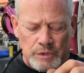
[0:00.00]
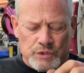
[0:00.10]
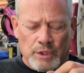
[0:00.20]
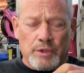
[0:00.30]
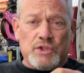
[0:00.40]

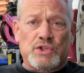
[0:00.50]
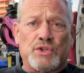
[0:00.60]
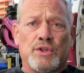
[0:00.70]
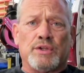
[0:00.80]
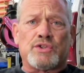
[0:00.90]
So
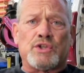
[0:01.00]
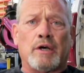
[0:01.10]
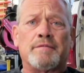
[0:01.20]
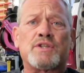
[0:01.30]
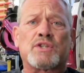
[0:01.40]
the
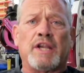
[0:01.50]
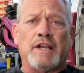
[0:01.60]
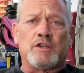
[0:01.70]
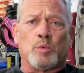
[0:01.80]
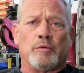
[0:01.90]
service
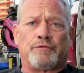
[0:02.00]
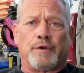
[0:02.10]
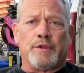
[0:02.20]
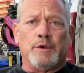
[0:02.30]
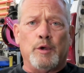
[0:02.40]
schedule
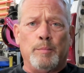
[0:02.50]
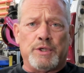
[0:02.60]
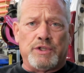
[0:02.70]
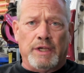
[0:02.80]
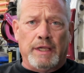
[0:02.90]
for the new
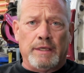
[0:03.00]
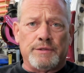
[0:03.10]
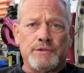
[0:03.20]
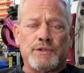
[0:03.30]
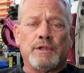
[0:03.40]

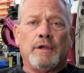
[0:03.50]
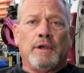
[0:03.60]
machines,